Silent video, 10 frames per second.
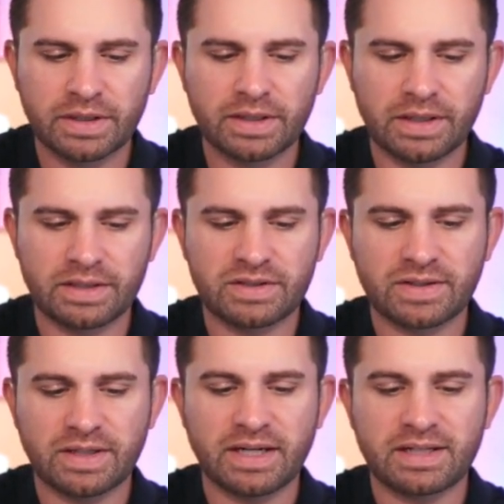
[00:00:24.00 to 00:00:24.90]
It's
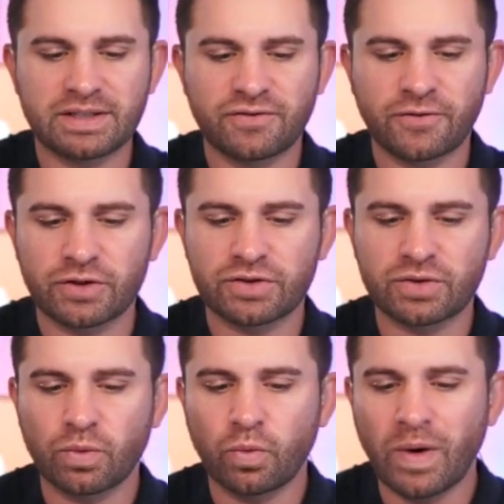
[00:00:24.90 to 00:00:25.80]
Connecticut's first
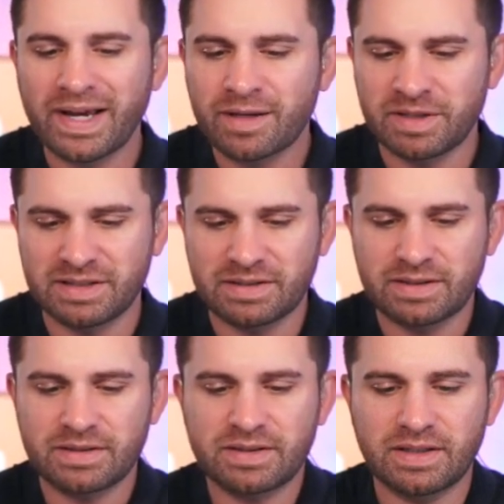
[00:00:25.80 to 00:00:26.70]
Wegmans
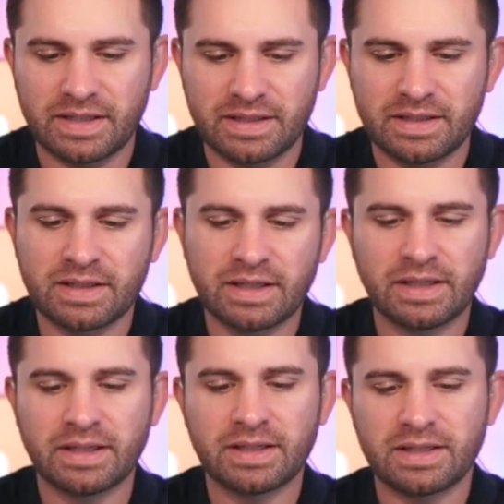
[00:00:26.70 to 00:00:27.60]
site.
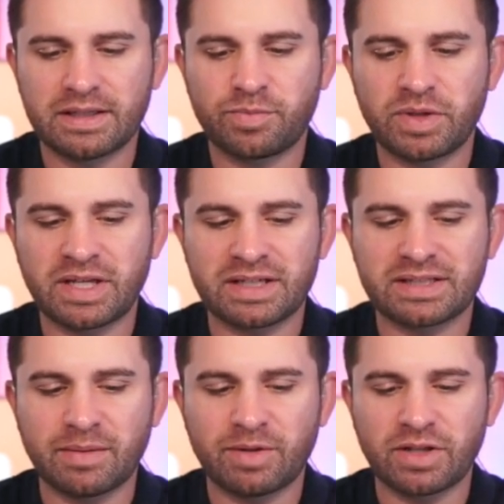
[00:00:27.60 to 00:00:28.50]
It's beginning
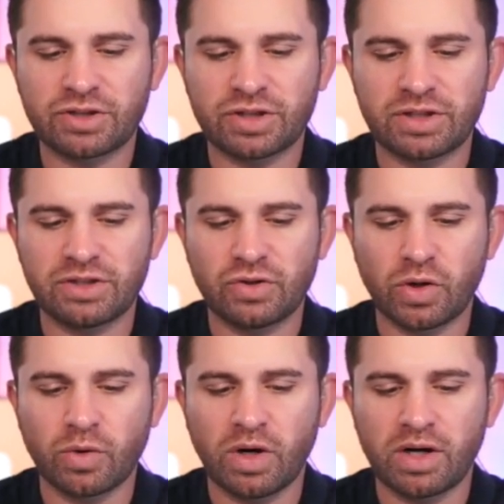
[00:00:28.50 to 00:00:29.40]
demolition in
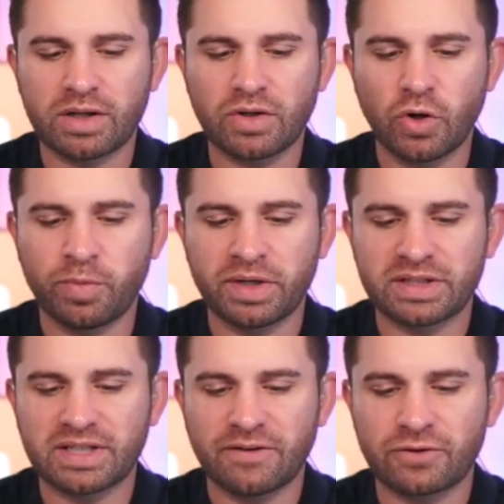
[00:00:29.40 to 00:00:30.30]
Norwalk, opening
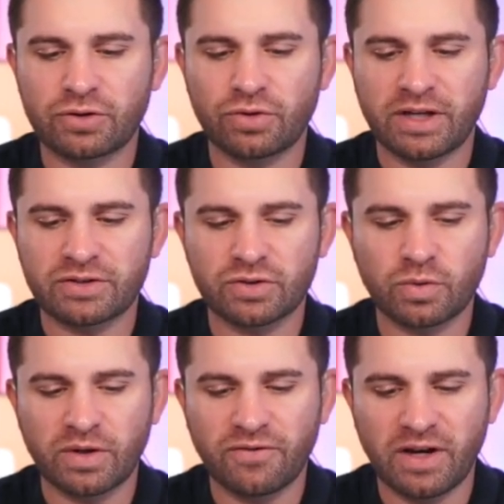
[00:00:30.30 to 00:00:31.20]
set for two thousand
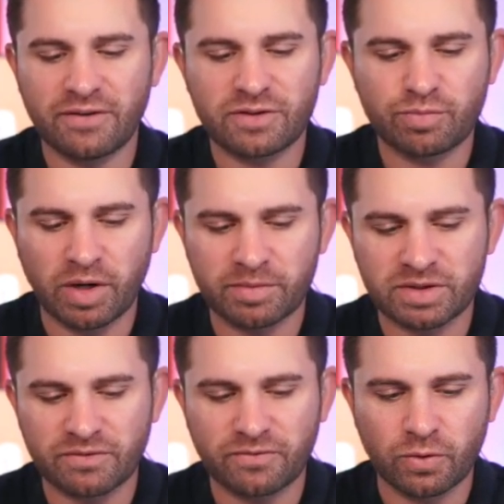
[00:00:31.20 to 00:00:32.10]
twenty-five. It's
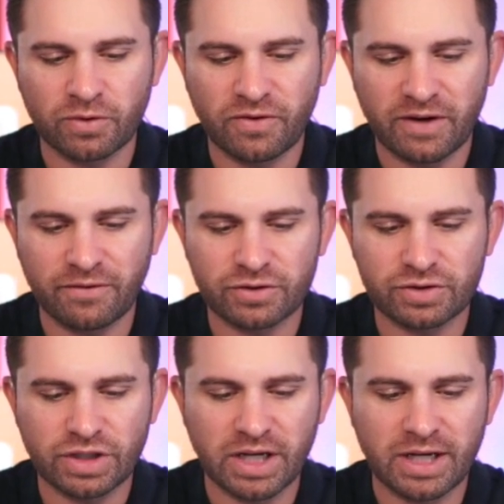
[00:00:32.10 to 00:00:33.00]
promising four to five
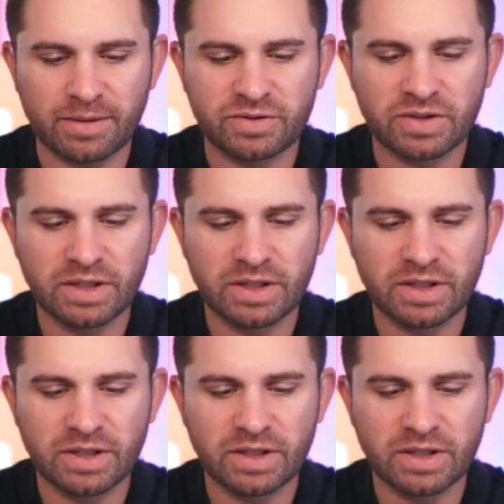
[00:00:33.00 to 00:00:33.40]
hundred jobs,